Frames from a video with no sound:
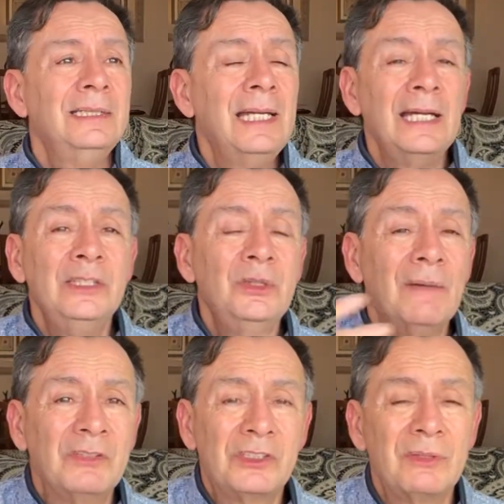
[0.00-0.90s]
Yeah, you do
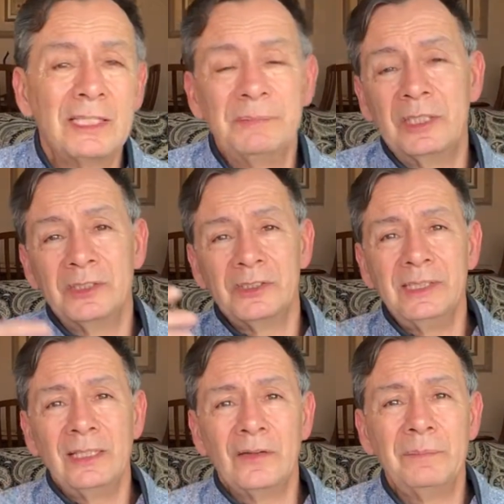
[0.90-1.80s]
have the stress because you're
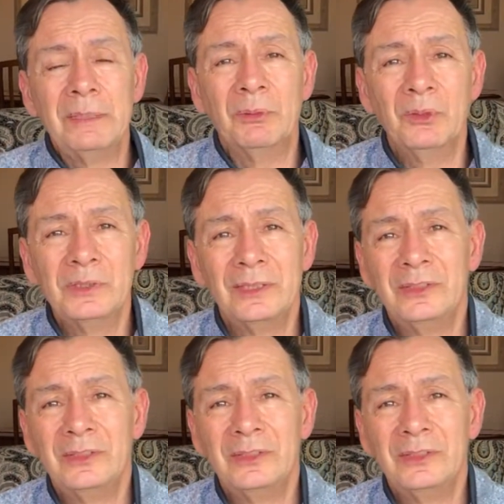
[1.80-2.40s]
seeing other people losing